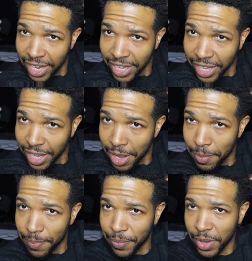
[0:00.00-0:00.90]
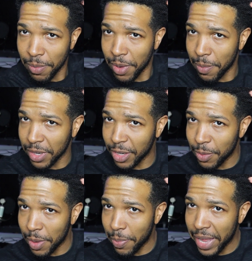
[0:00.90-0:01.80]
yeah, I'm a little
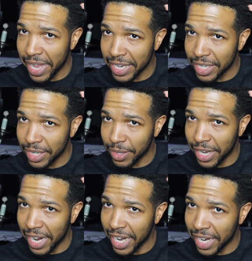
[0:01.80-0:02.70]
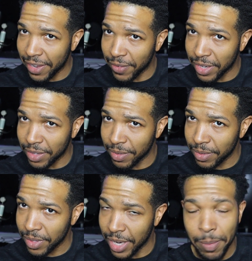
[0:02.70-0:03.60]
bit past, and that
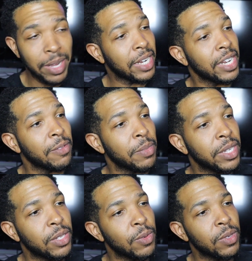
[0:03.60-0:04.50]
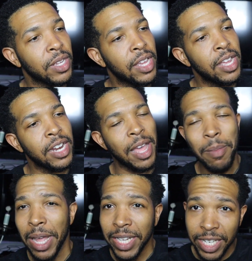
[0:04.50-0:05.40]
might not even be that
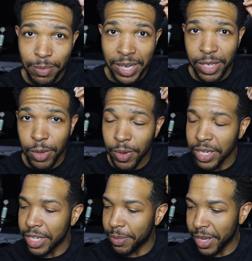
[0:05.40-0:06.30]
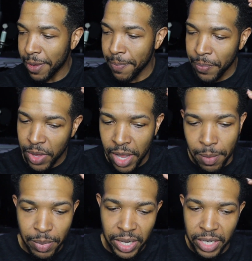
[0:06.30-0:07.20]
might just be 2 inches, man.
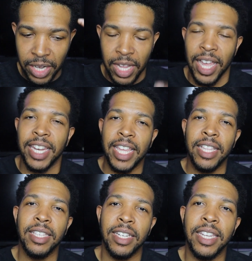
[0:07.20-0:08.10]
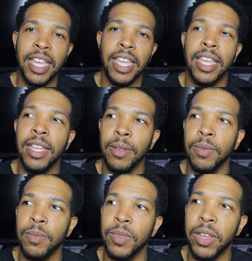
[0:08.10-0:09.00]
But at the end of the day,
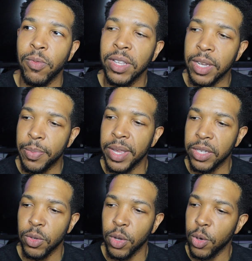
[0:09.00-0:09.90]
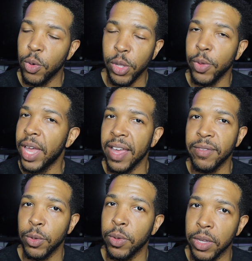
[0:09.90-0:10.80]
it really depends on who you
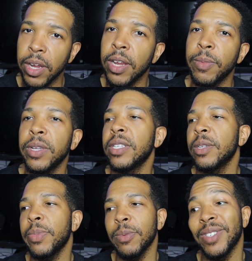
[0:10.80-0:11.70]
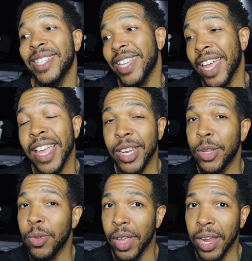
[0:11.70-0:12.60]
have doing your hair, because some people just can't do